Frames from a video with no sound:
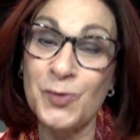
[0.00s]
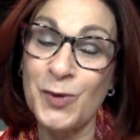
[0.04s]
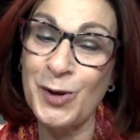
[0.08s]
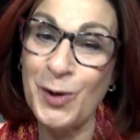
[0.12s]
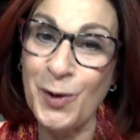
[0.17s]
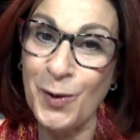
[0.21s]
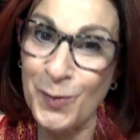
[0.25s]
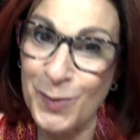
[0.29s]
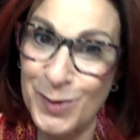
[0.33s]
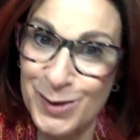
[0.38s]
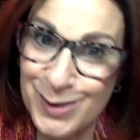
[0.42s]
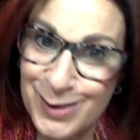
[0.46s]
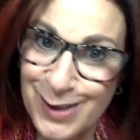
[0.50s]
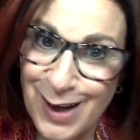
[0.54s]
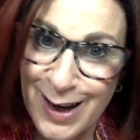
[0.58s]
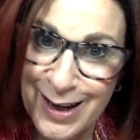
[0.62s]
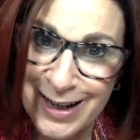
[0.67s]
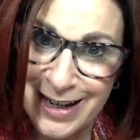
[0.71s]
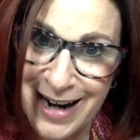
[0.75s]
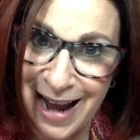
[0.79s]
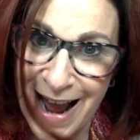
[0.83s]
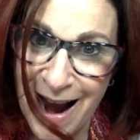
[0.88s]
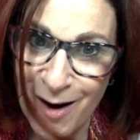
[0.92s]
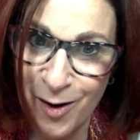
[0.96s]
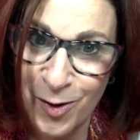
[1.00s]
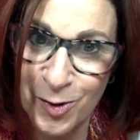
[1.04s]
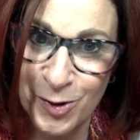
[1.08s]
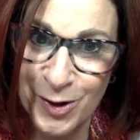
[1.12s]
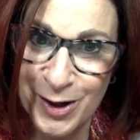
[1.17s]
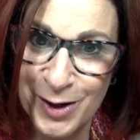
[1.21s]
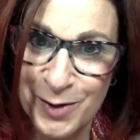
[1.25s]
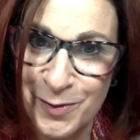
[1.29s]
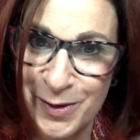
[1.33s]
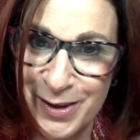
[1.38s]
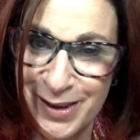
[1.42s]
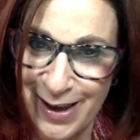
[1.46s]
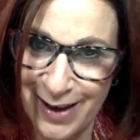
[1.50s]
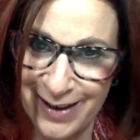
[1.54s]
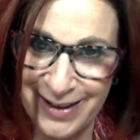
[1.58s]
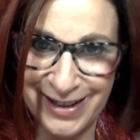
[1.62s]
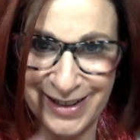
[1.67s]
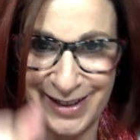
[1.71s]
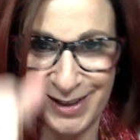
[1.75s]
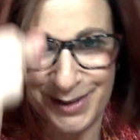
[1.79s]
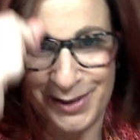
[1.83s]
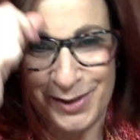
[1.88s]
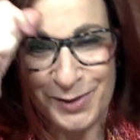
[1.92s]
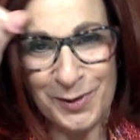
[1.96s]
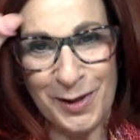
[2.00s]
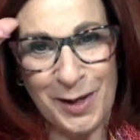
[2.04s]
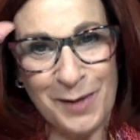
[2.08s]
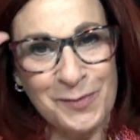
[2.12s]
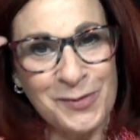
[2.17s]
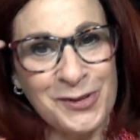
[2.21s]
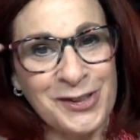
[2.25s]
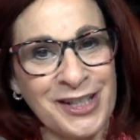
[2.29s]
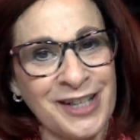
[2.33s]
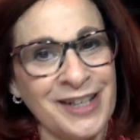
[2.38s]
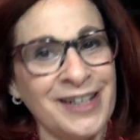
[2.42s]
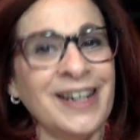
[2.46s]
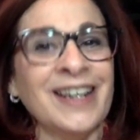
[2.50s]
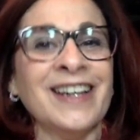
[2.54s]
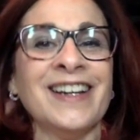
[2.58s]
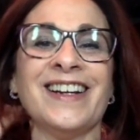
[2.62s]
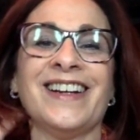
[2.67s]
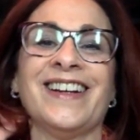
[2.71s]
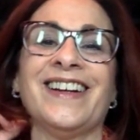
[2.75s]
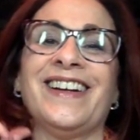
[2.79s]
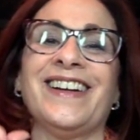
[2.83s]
We almost got an hour in without an interruption.